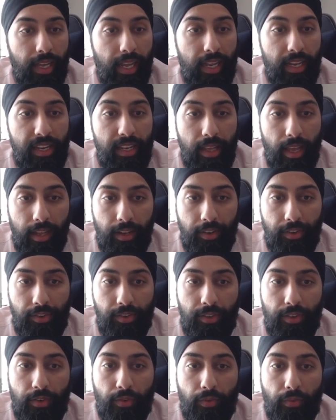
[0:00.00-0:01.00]
And yet,
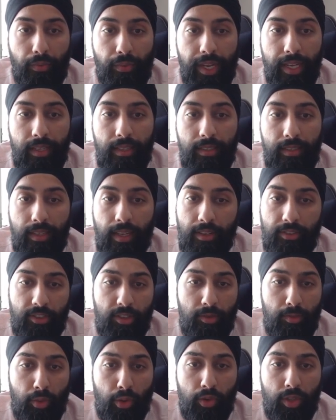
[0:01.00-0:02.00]
race has the
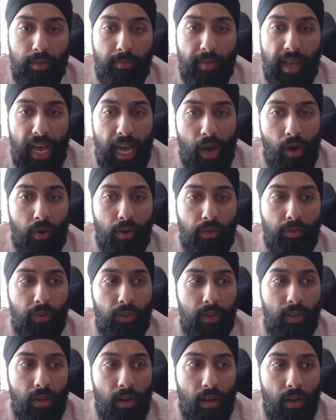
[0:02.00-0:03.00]
most powerful
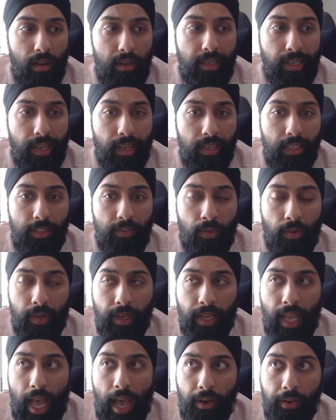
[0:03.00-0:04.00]
context for
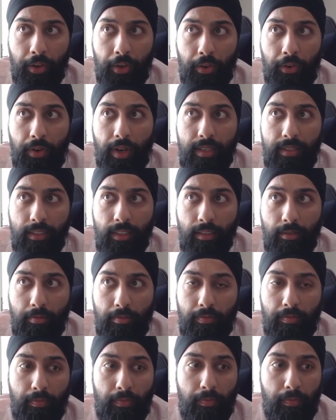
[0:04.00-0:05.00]
categorizing
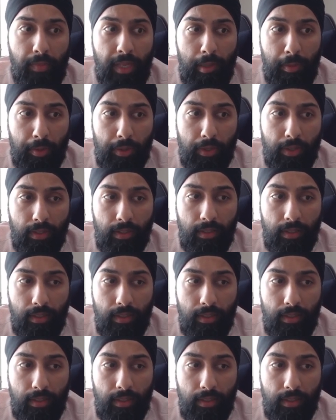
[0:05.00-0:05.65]
people.